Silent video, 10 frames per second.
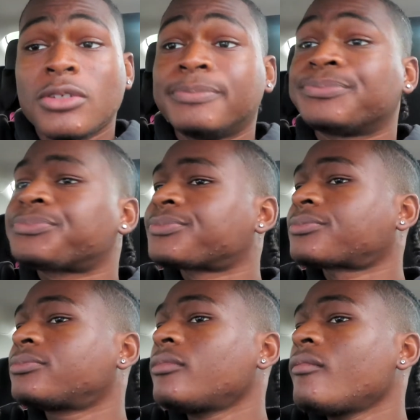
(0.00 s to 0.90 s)

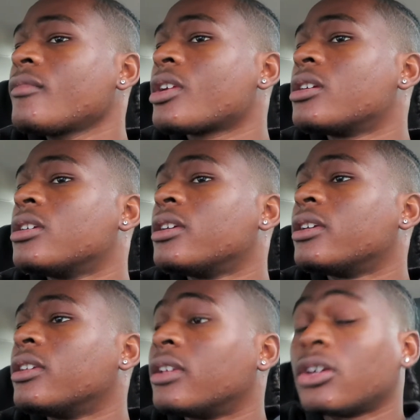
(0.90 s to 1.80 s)

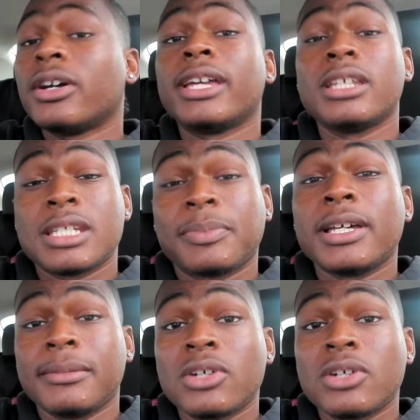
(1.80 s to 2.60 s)
him. Go ahead and get this plan in